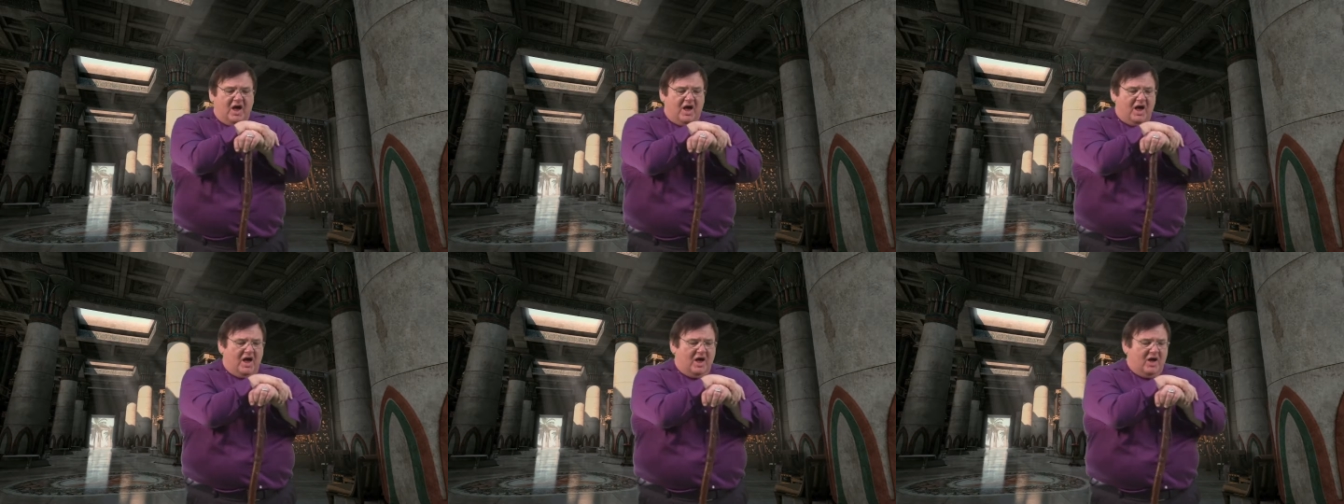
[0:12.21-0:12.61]

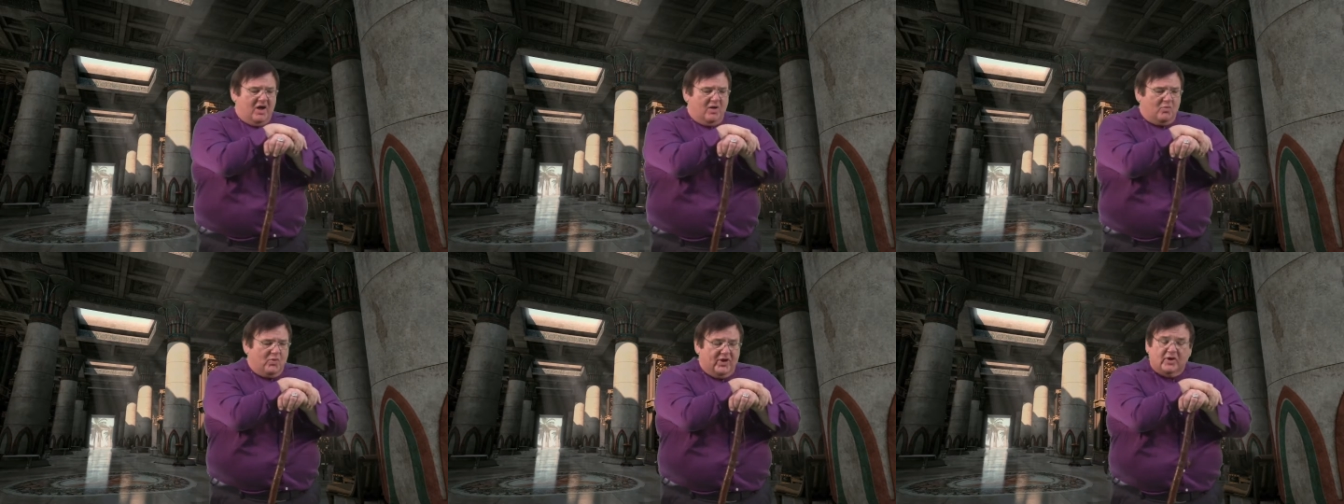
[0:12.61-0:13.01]

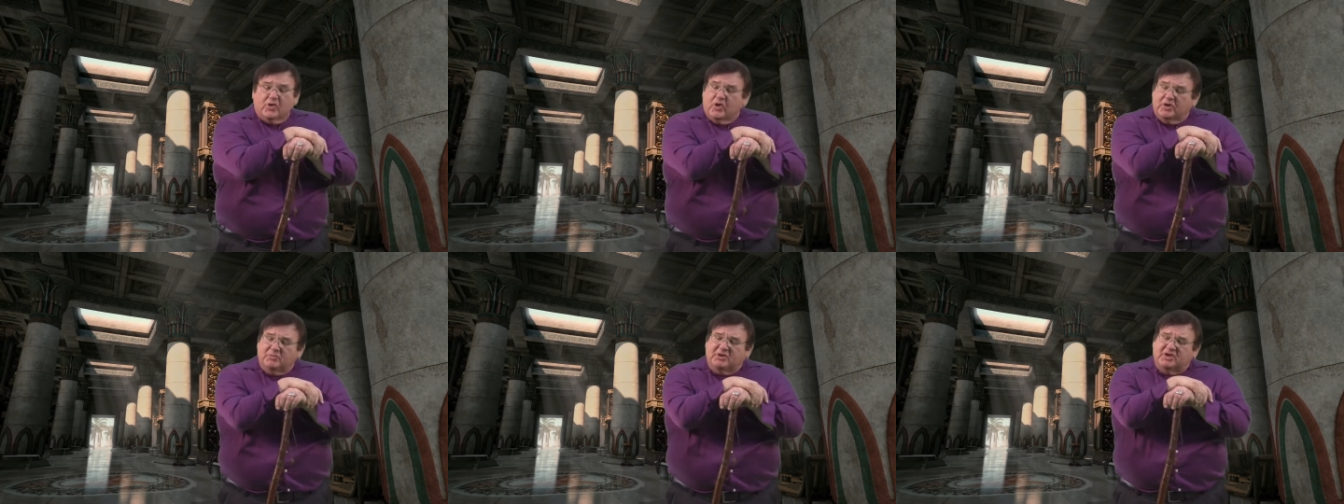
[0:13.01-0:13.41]
Uh, we are
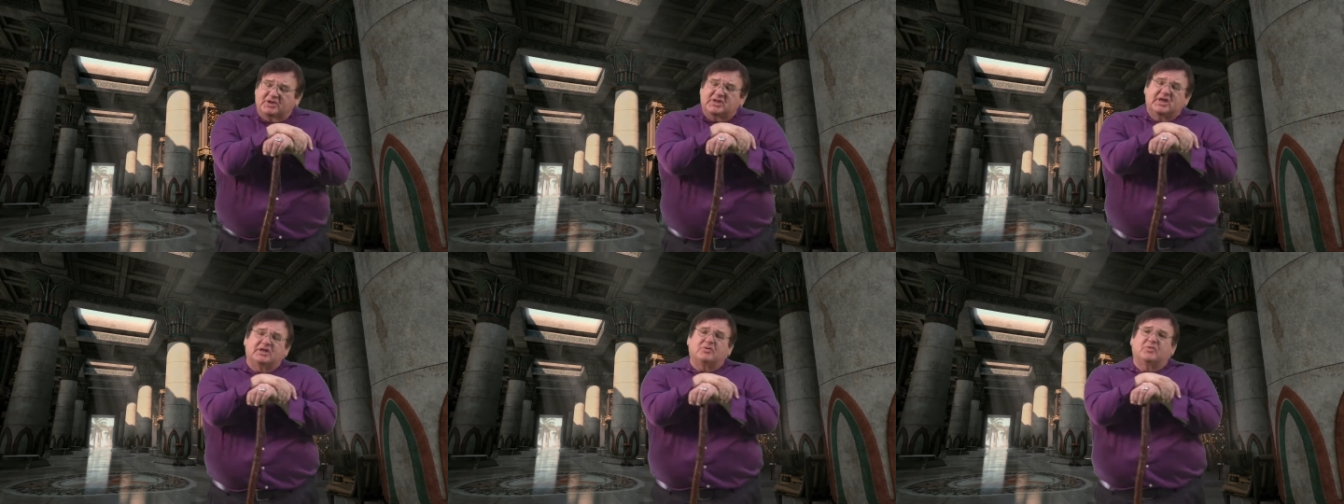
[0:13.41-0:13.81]
going to be
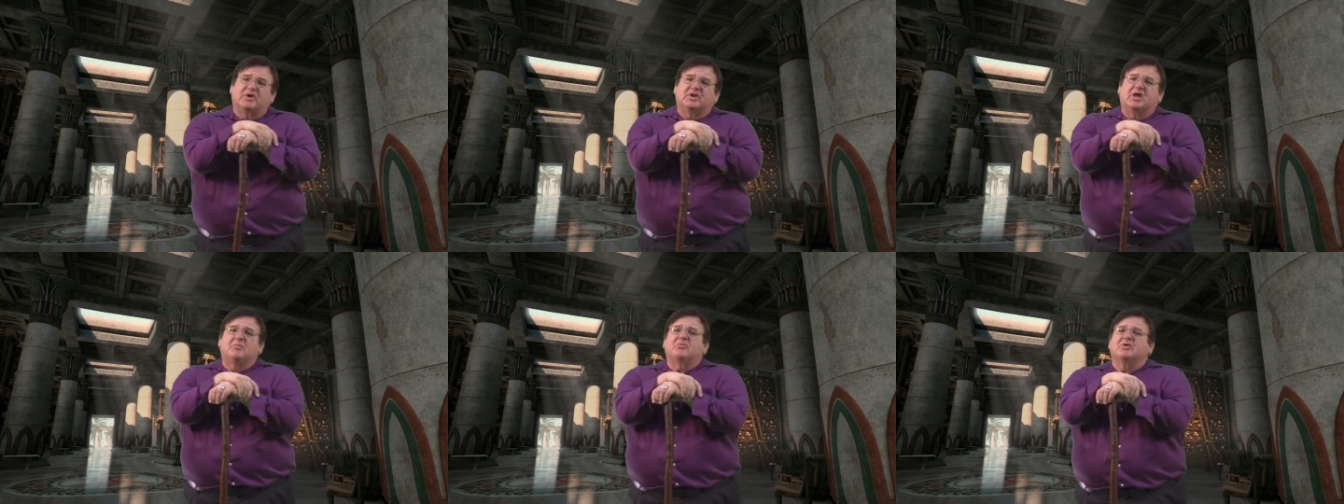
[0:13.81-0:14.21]
continuing
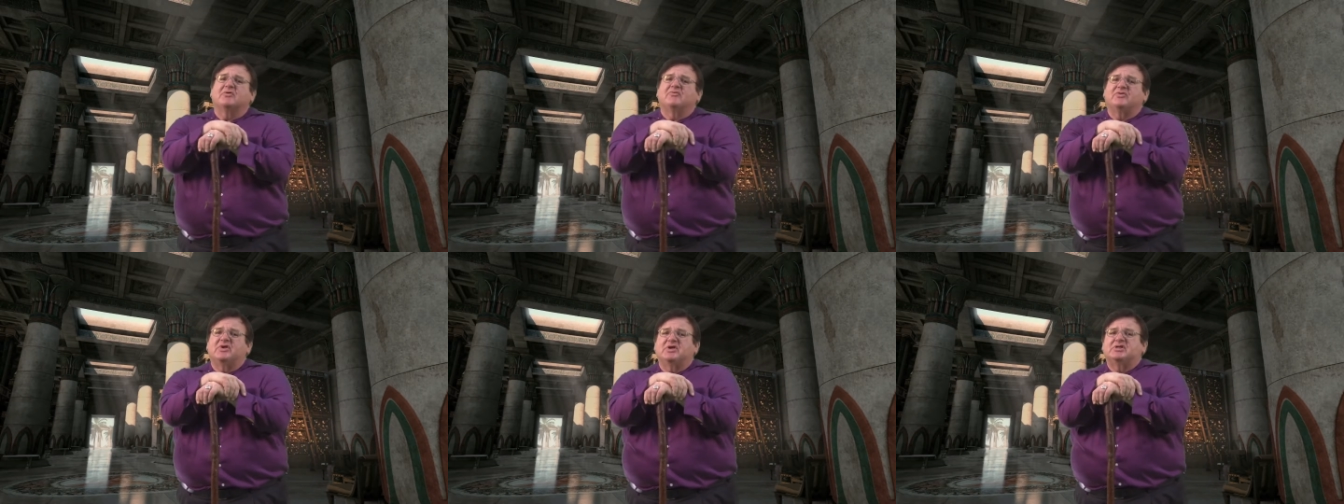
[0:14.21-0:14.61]
a number
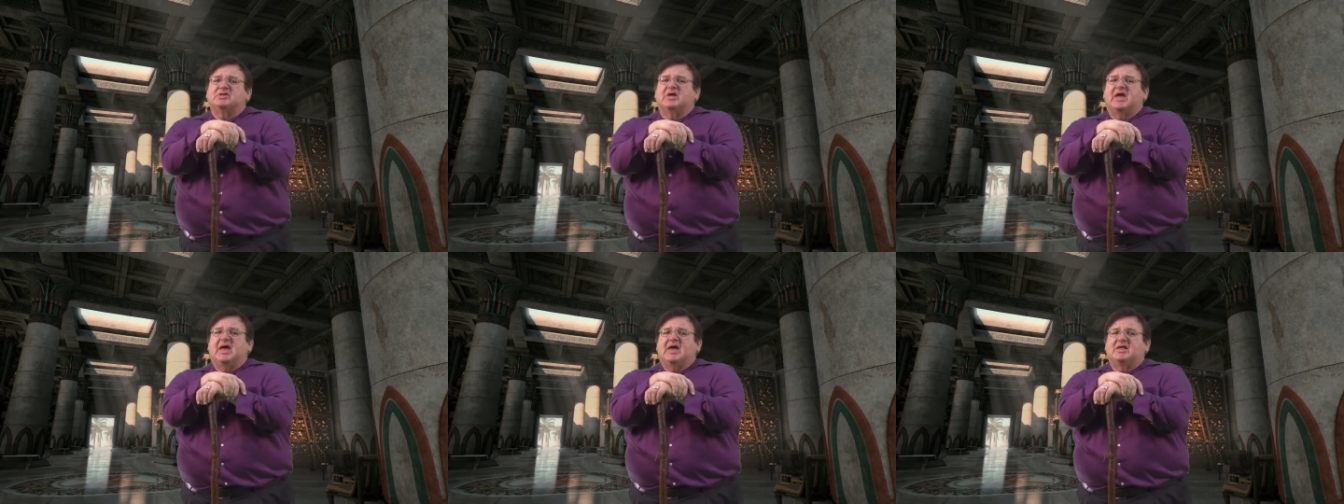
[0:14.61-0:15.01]
of these,
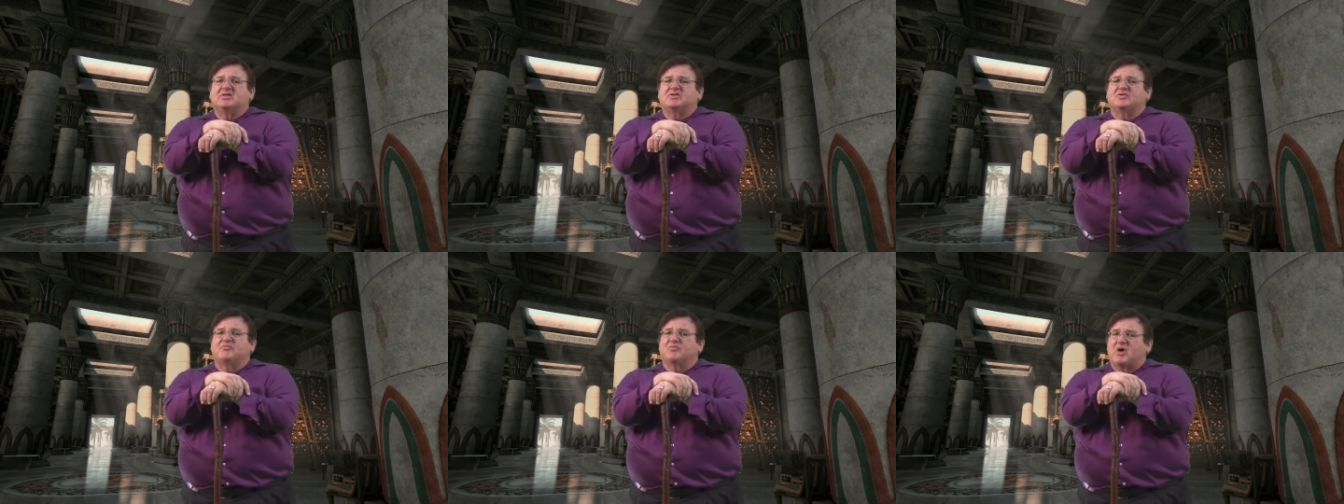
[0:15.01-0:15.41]

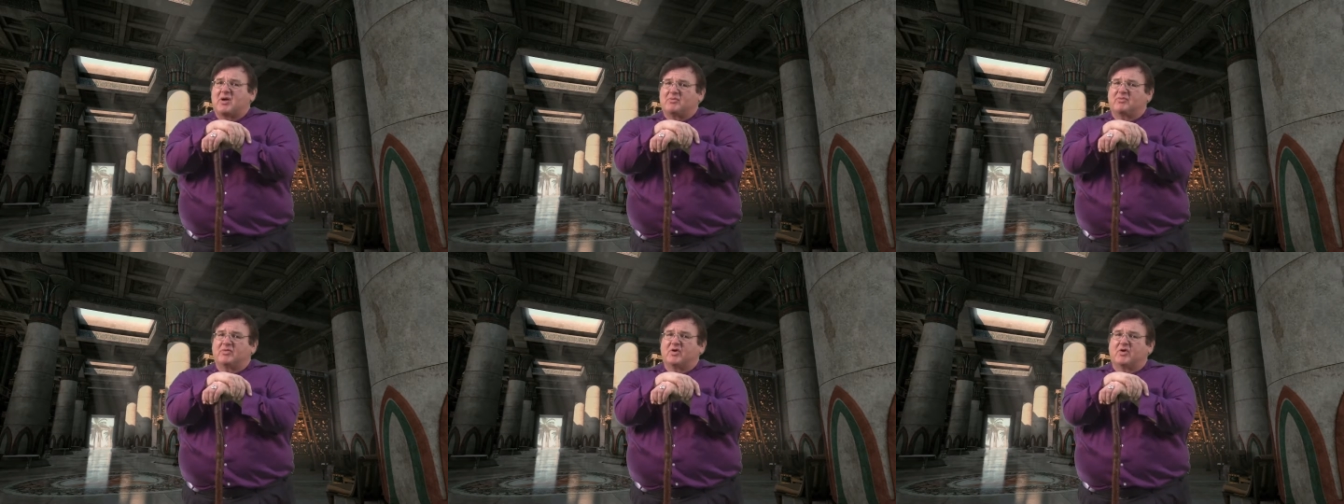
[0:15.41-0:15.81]
as you've
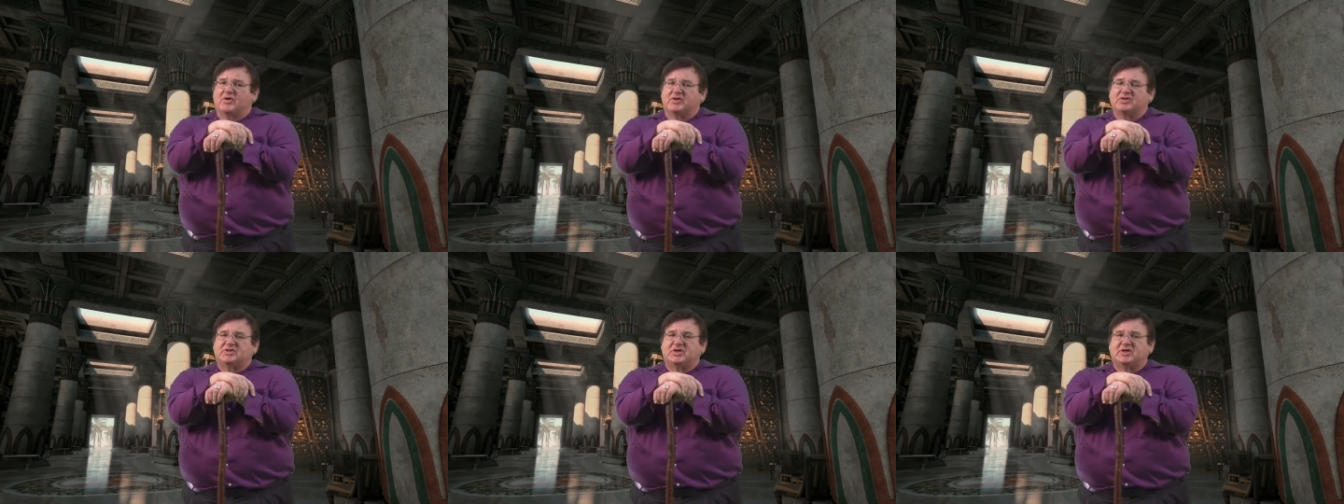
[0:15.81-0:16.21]
probably
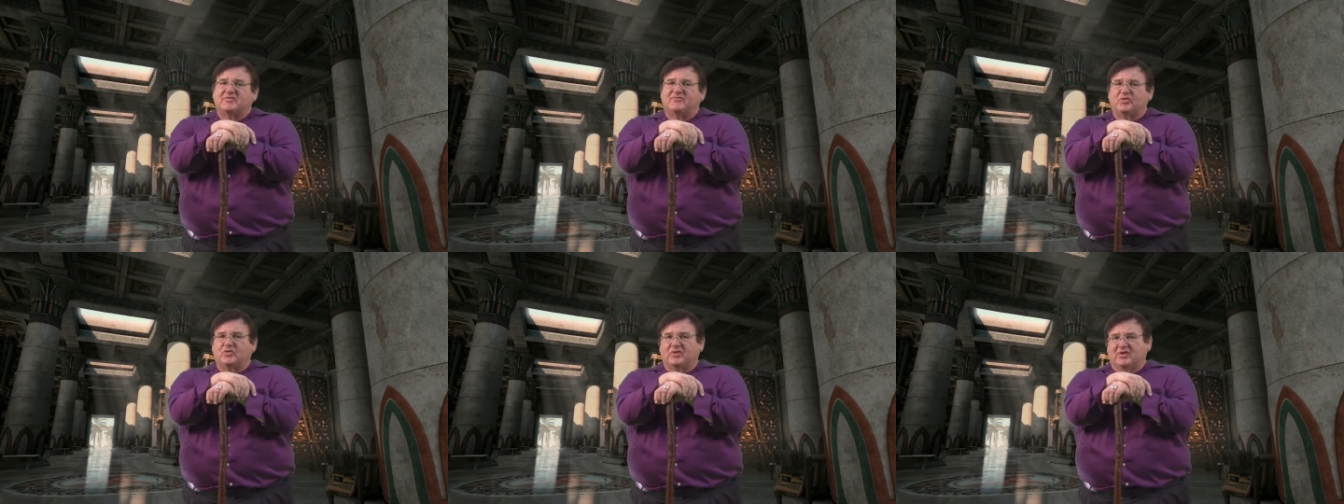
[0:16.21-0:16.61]
already seen a
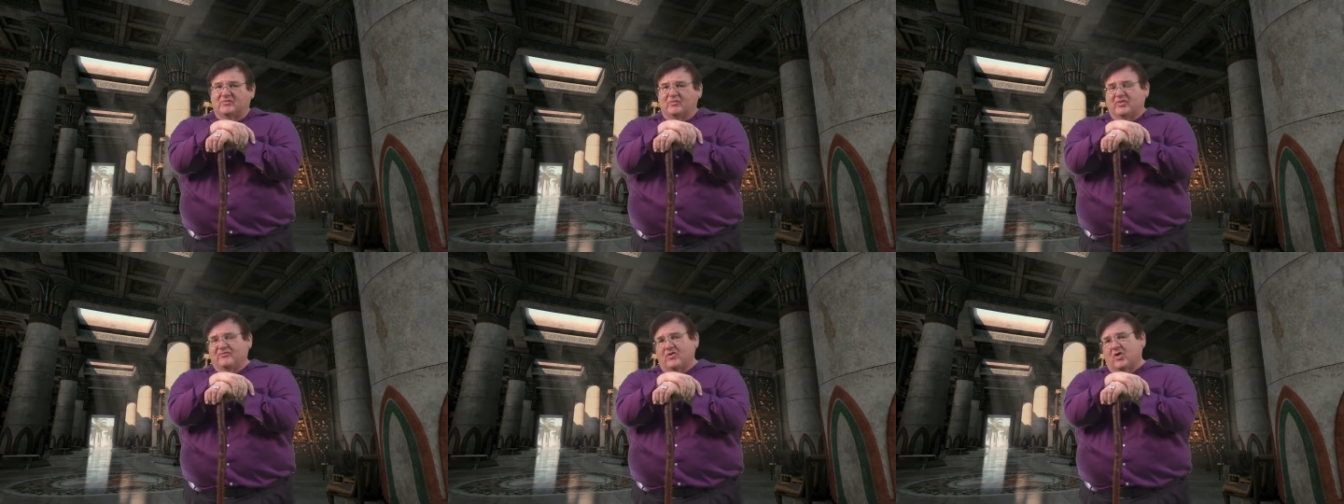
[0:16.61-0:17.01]
few that
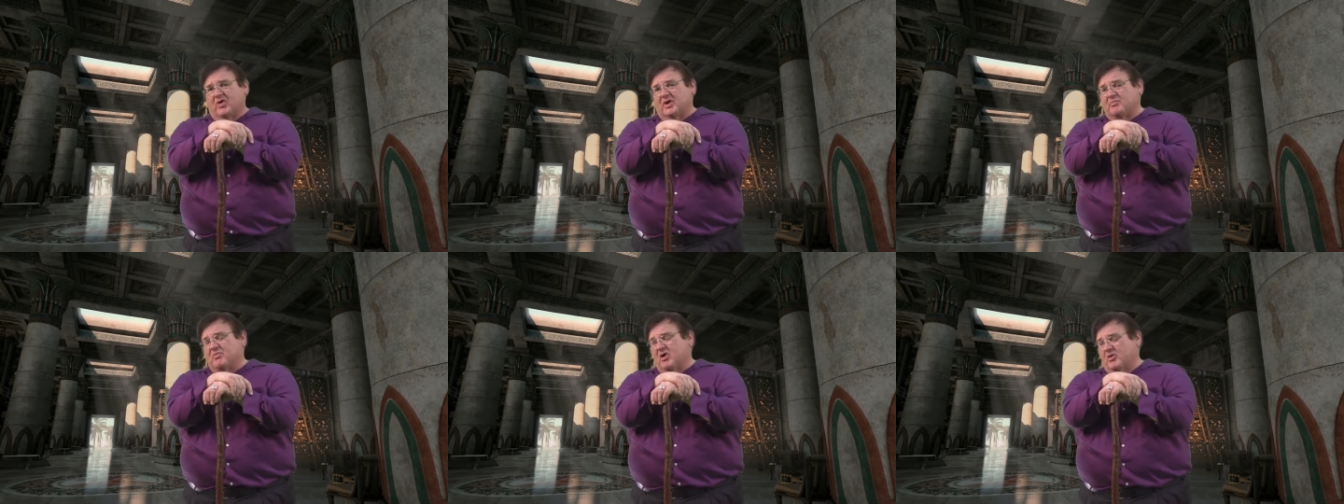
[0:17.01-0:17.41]
have, we've
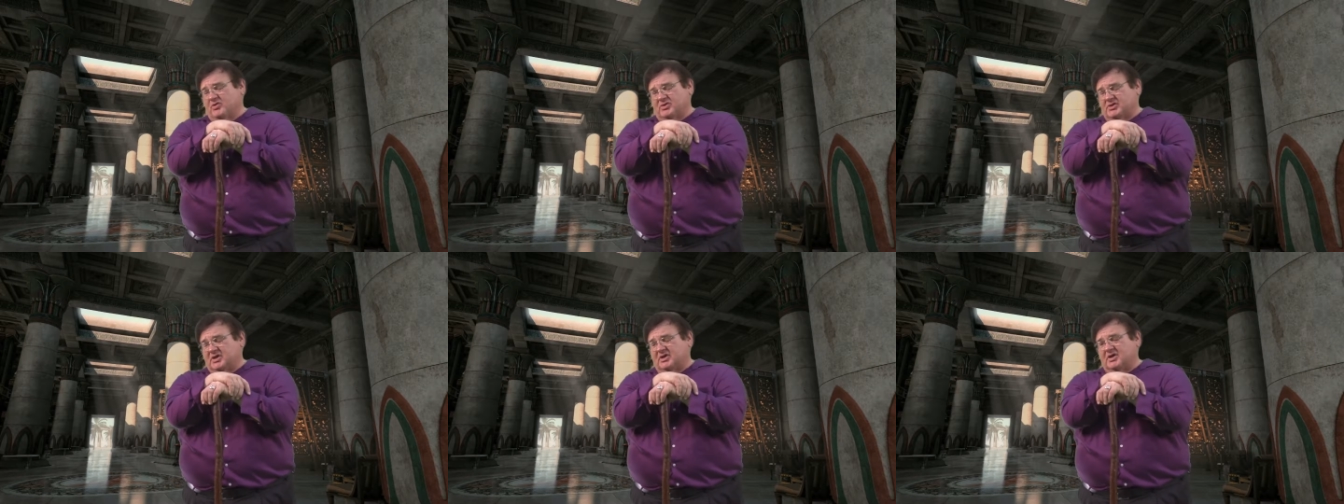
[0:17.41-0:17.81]
already
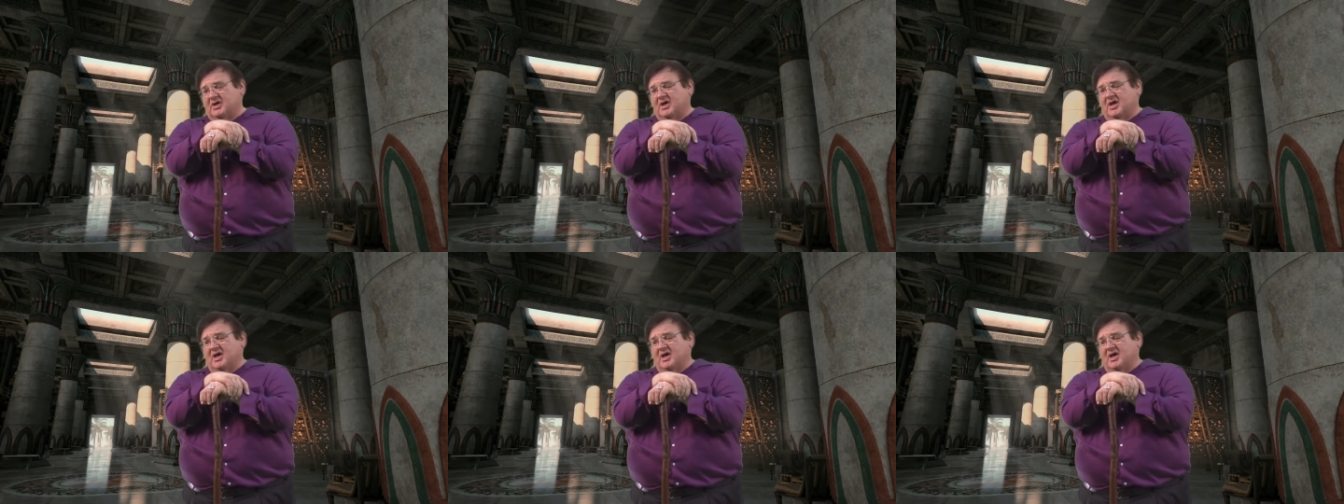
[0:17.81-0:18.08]
posted